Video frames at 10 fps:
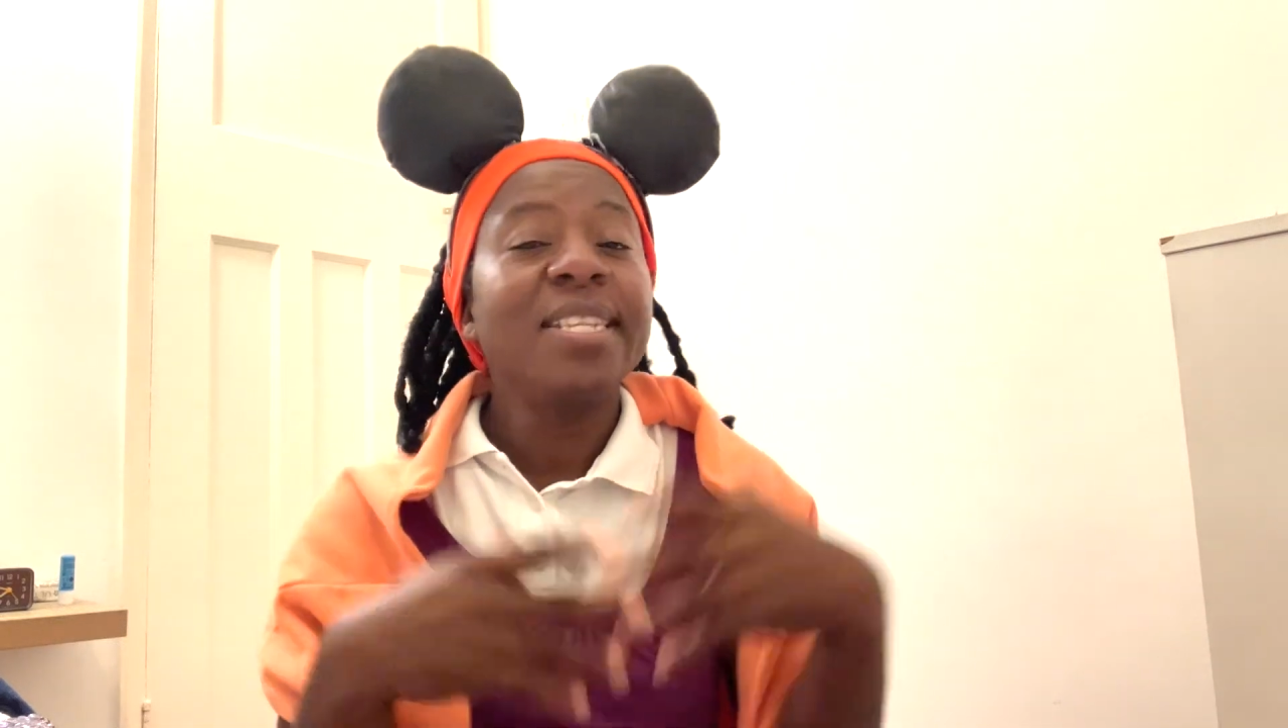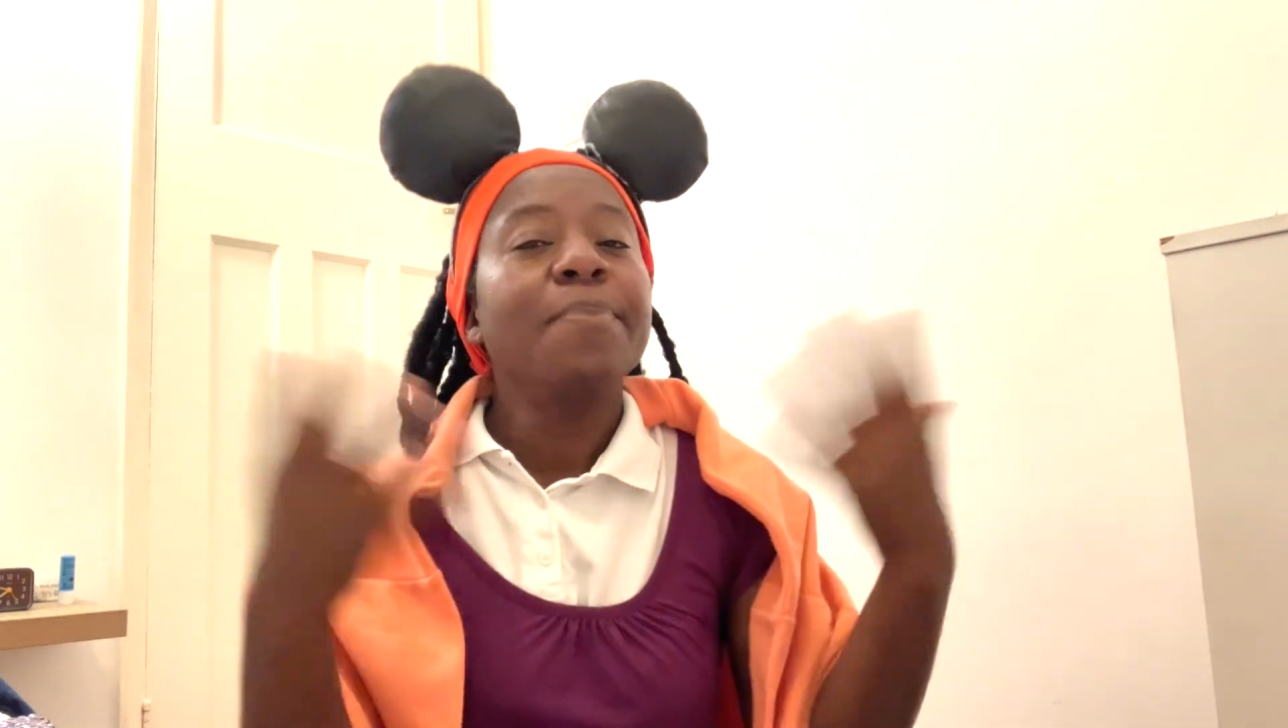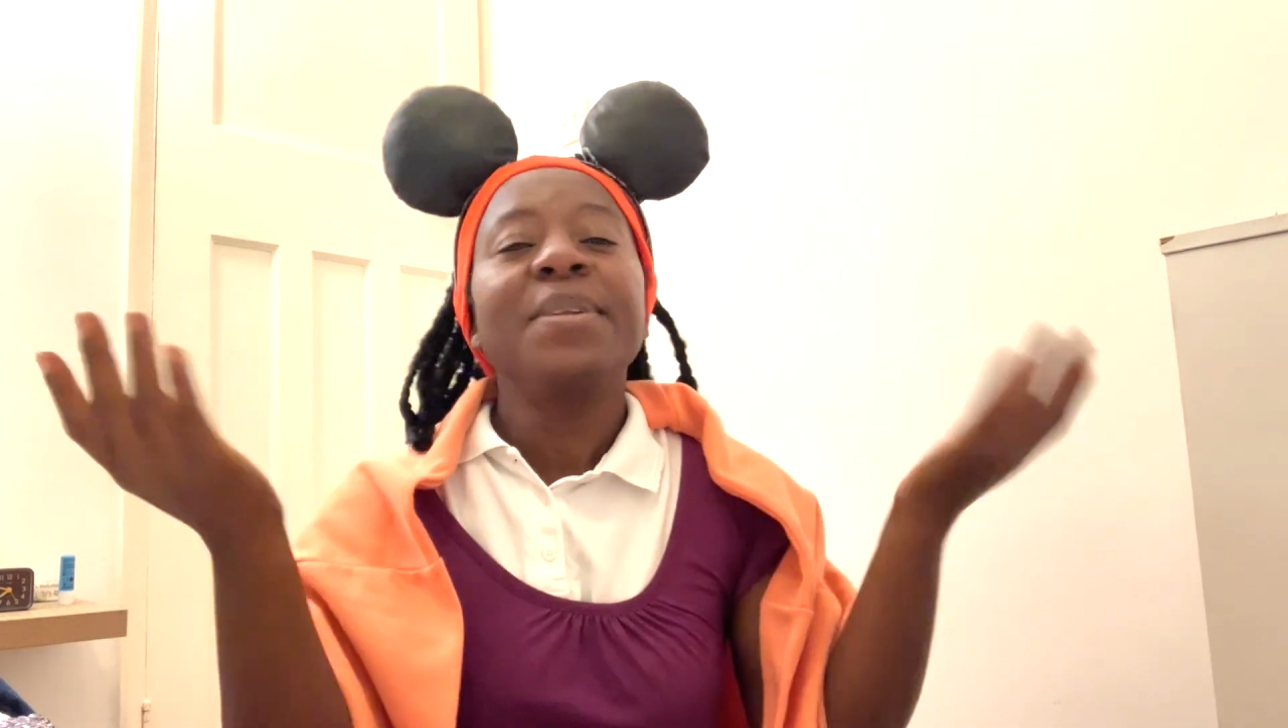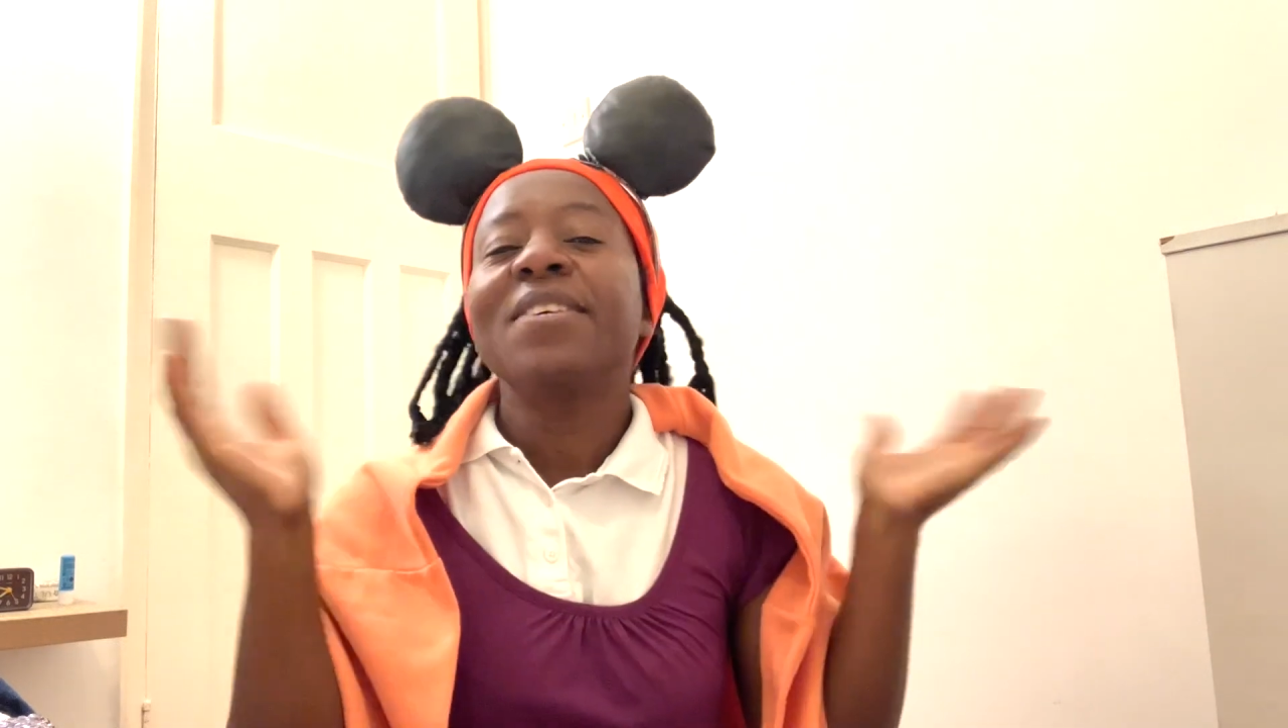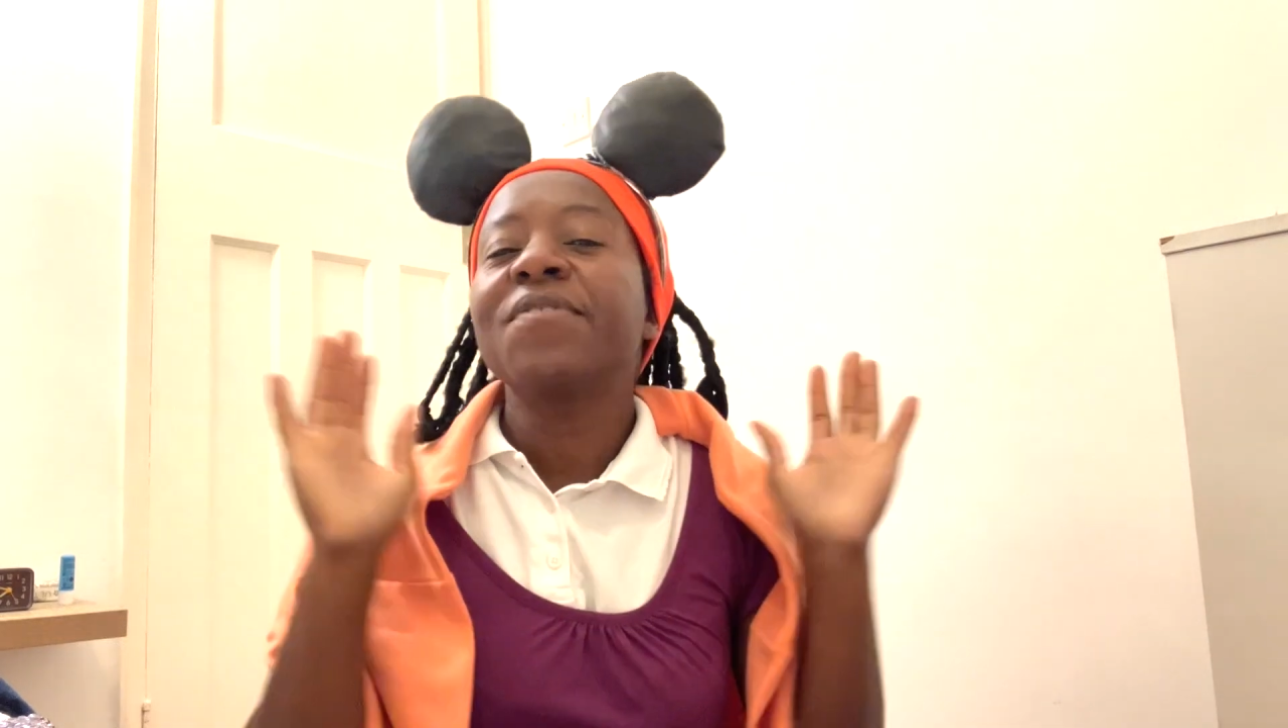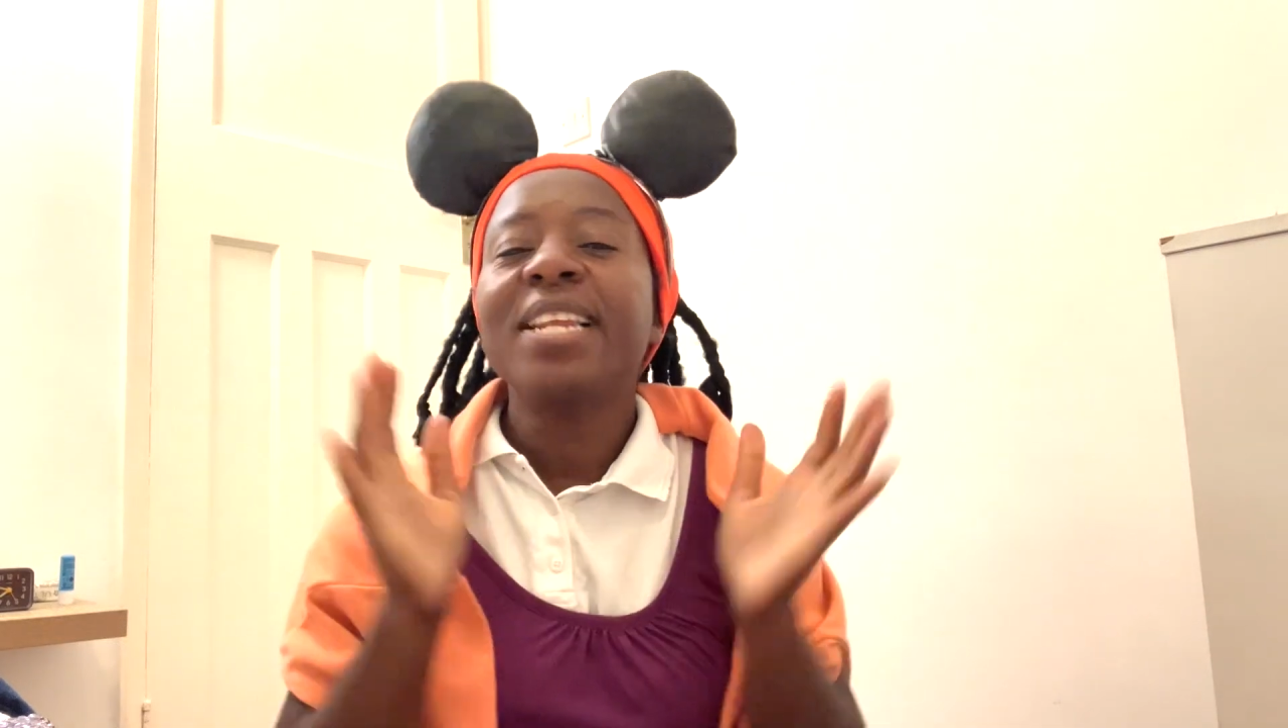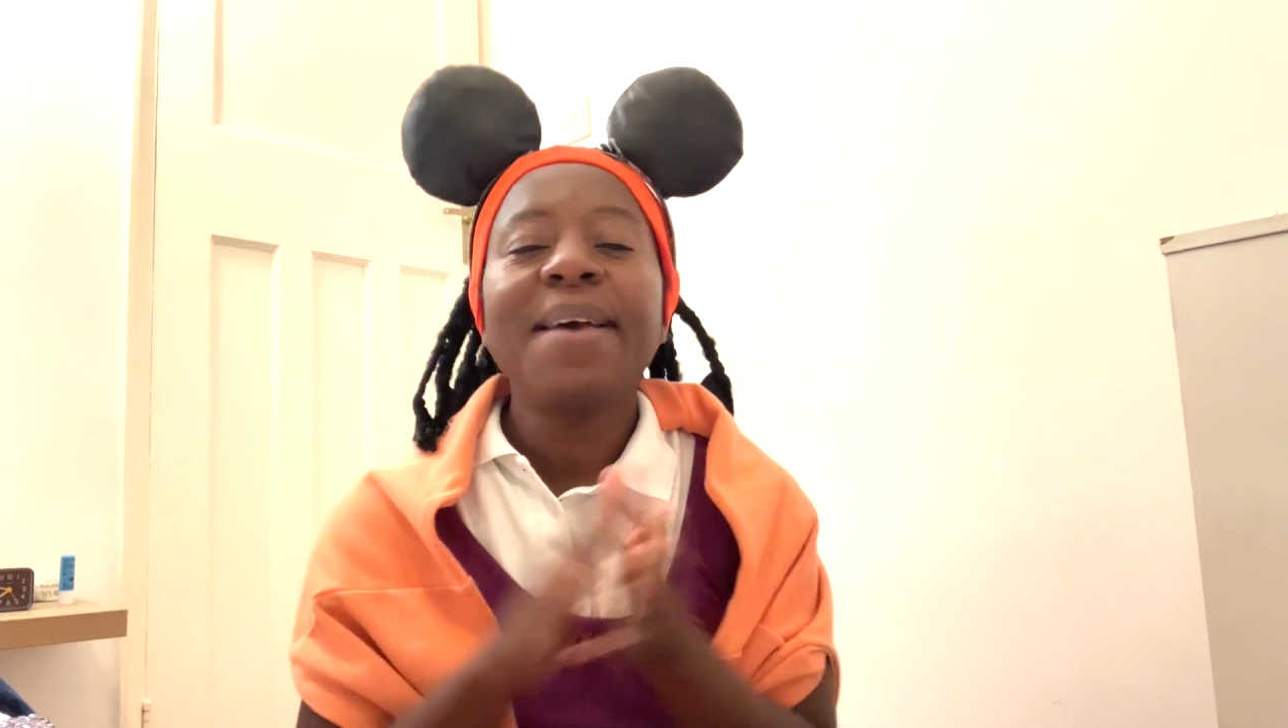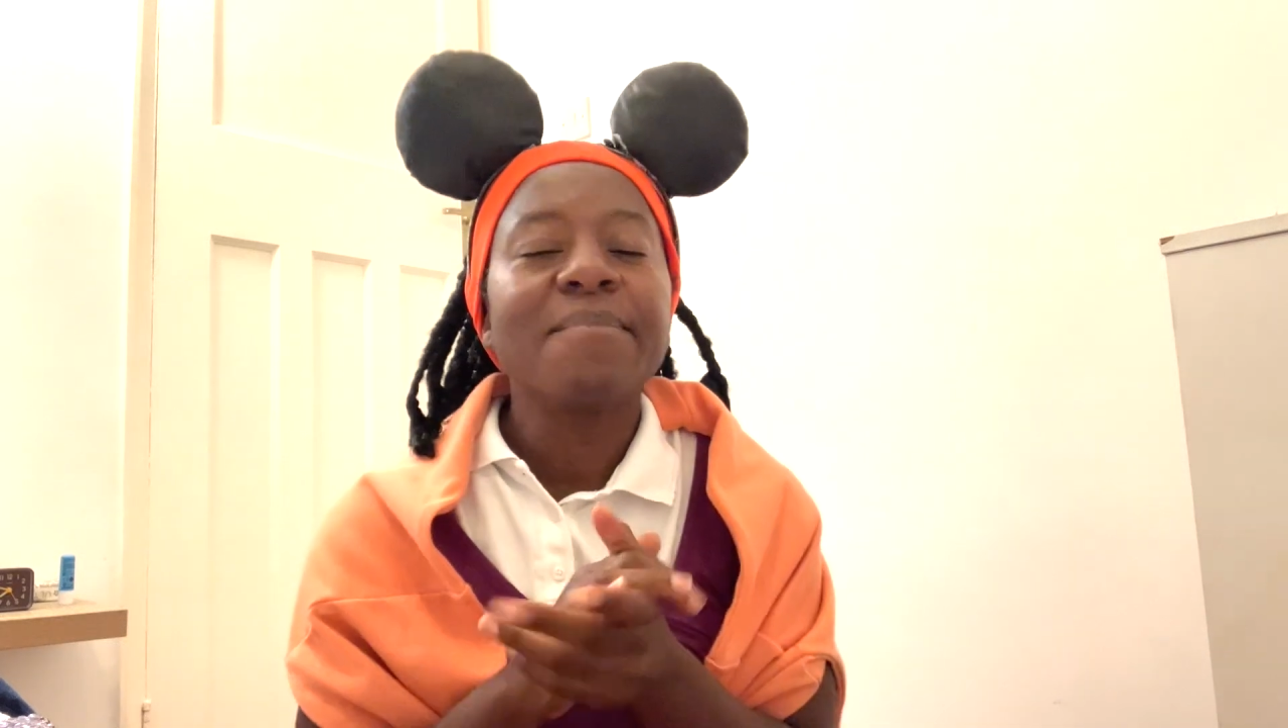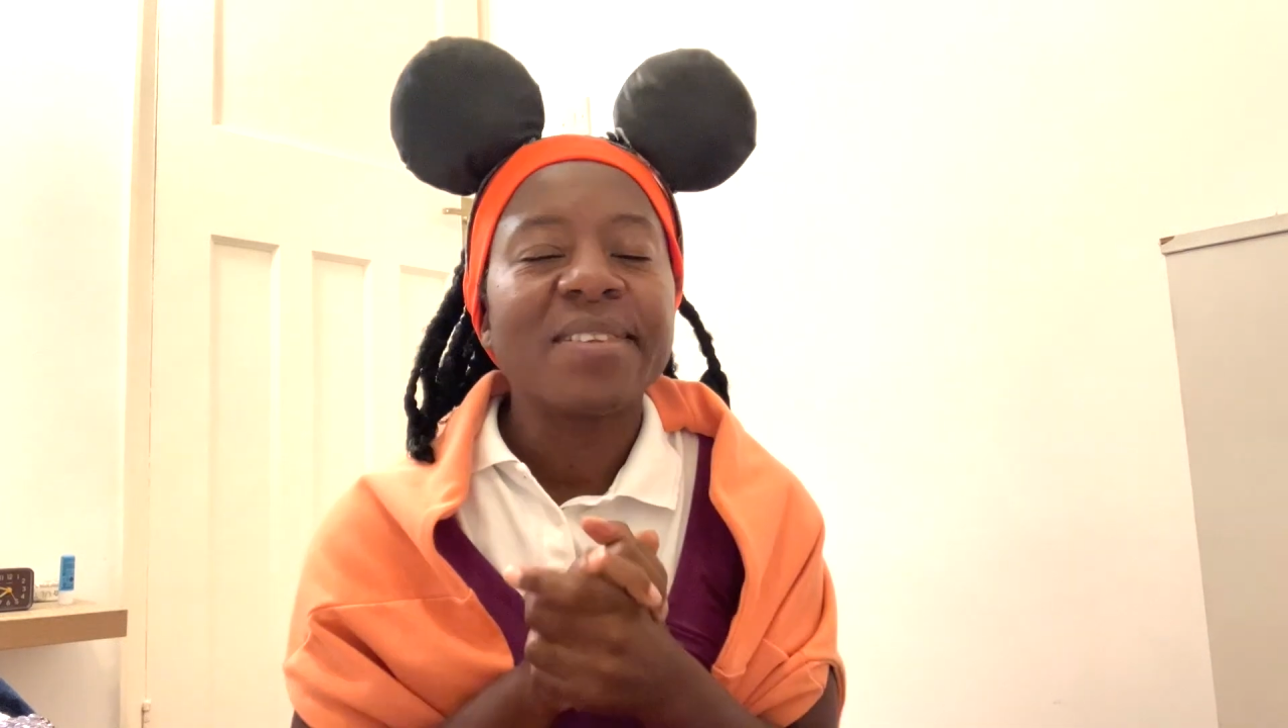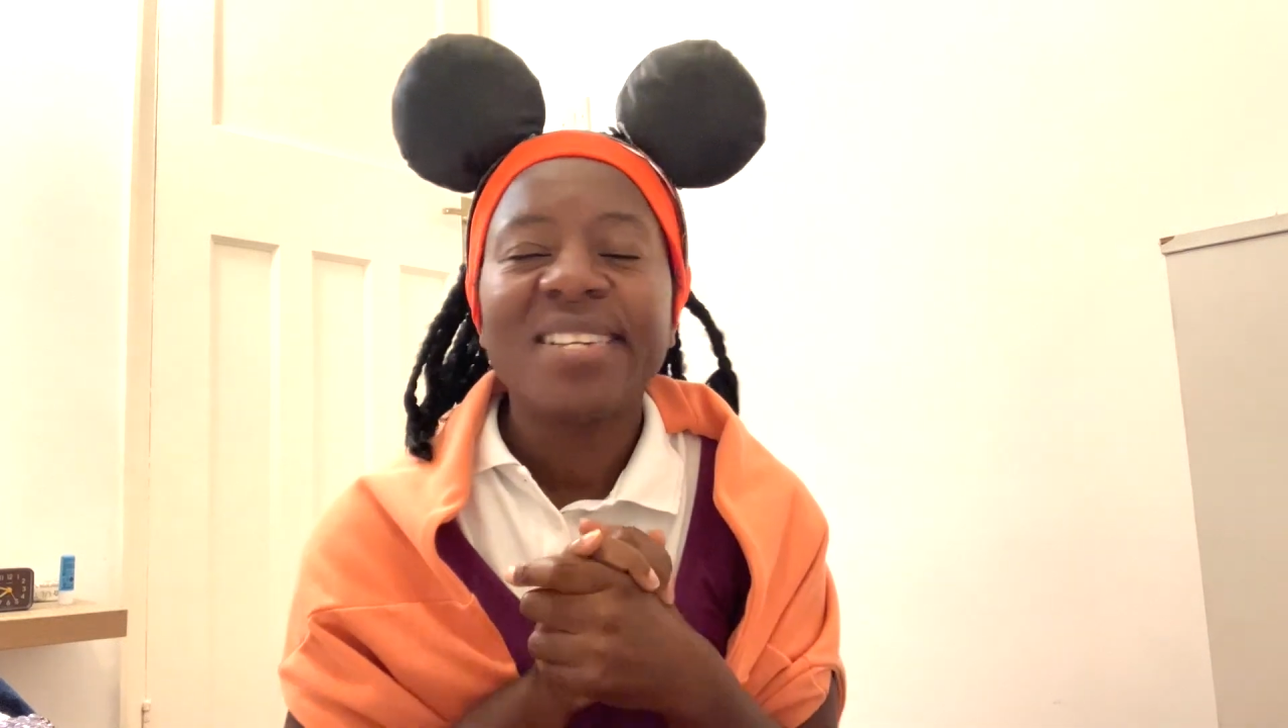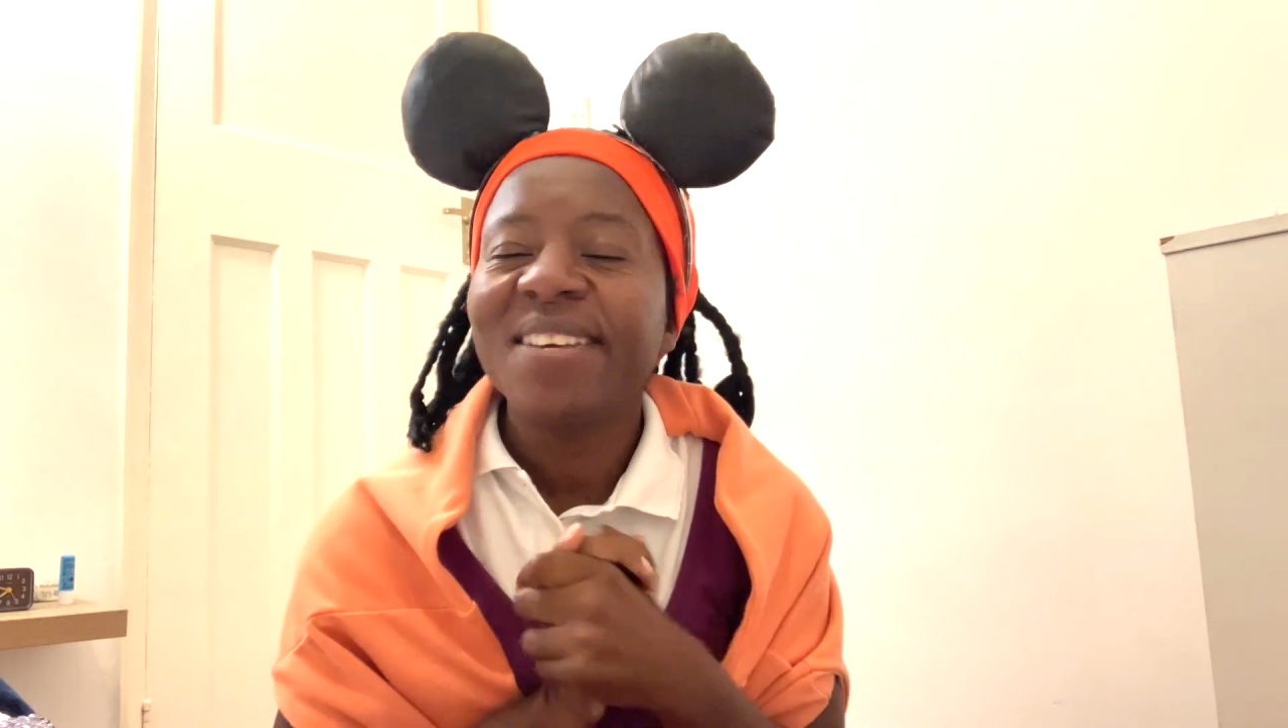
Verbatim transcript: there'll be different lengths,